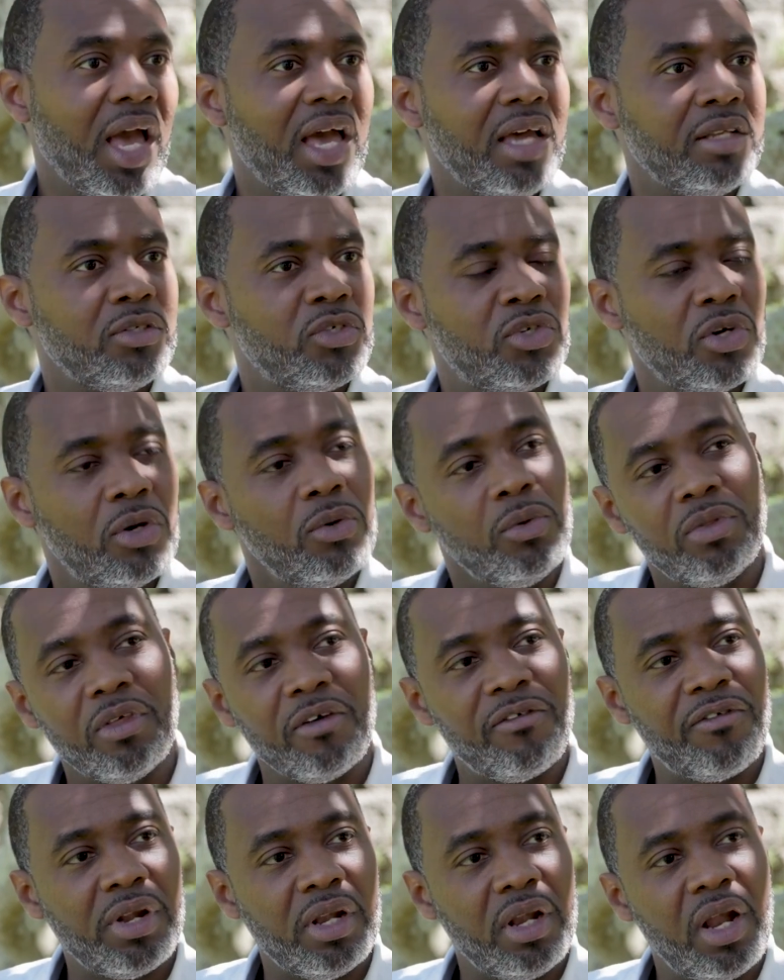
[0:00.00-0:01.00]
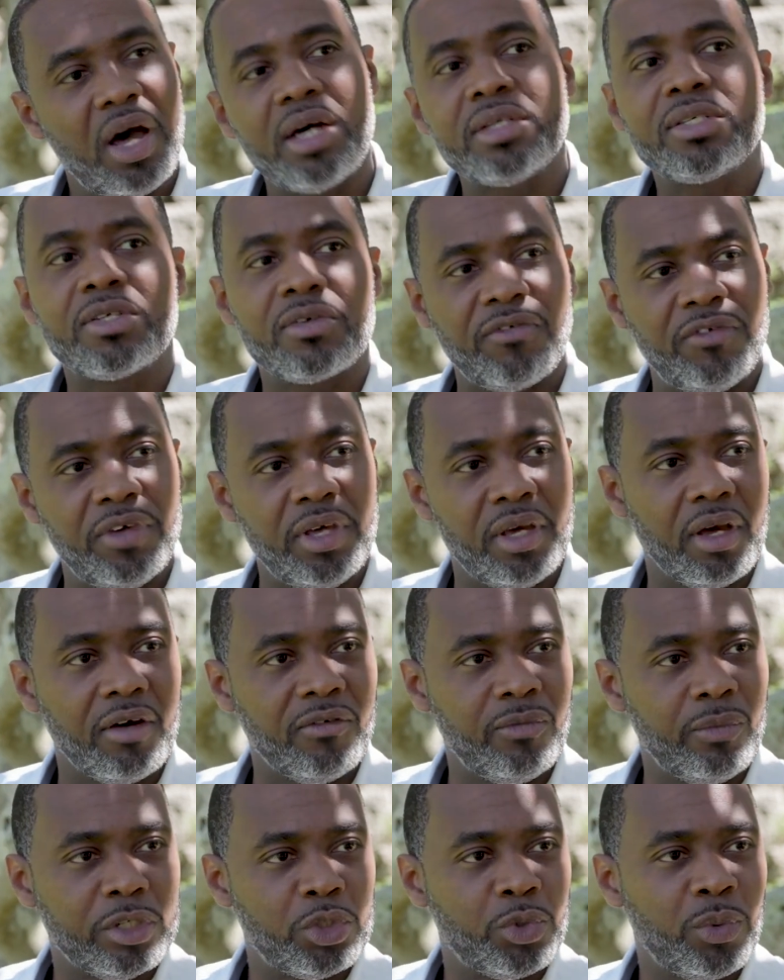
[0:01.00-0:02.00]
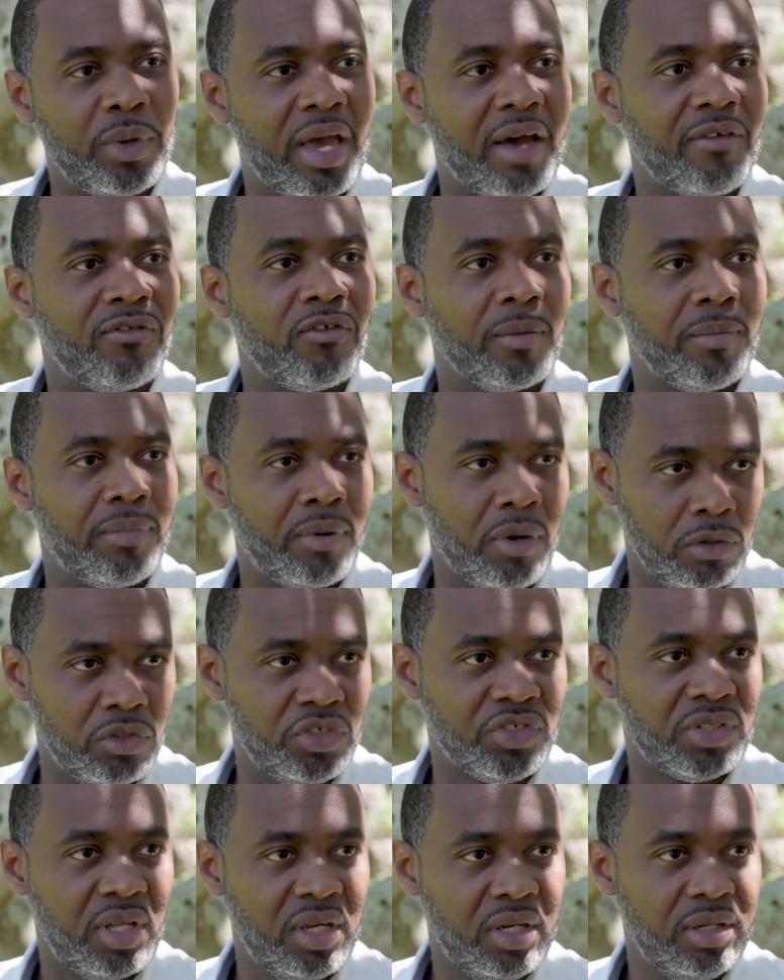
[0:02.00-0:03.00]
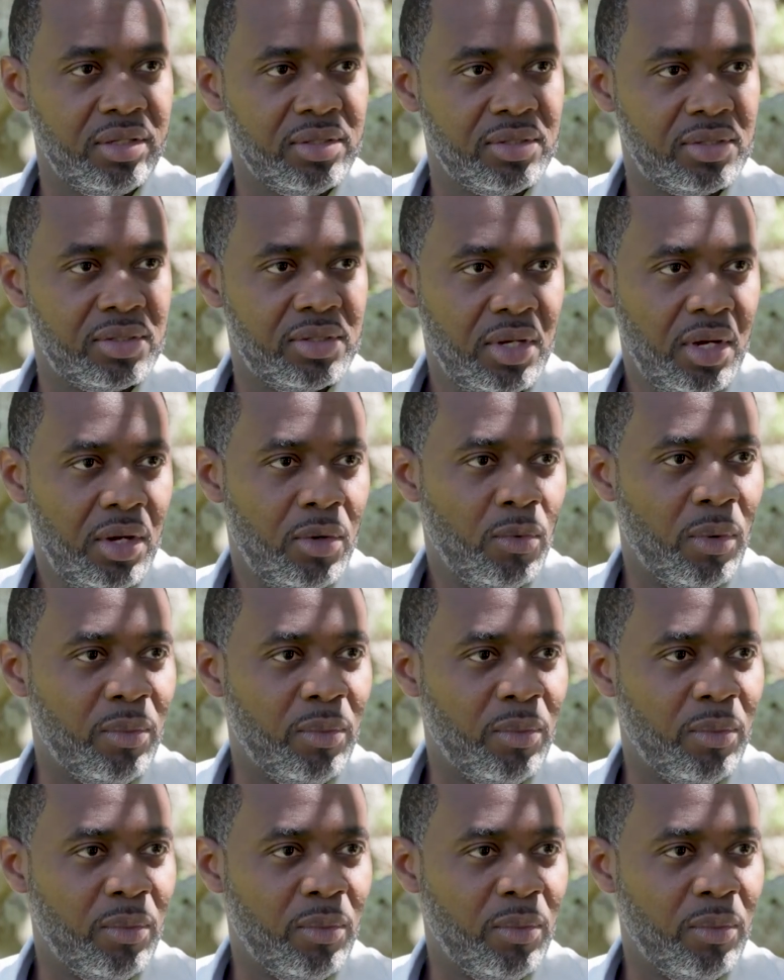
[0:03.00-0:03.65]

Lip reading: And so the philosophy of which we have to approach things